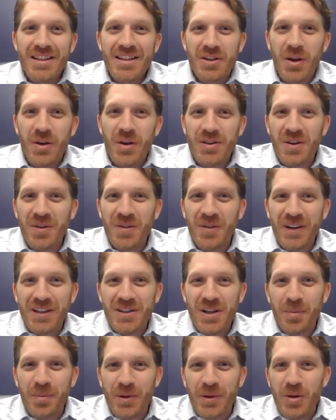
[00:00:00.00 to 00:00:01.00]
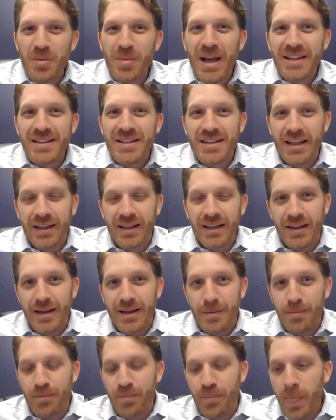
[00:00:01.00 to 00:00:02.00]
So, so for example, you might stick
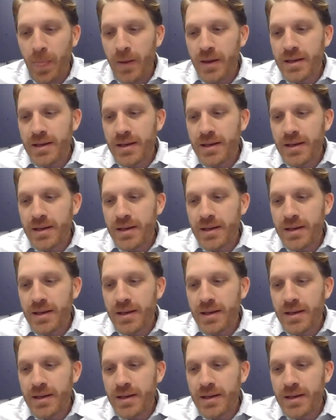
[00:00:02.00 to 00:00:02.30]
um,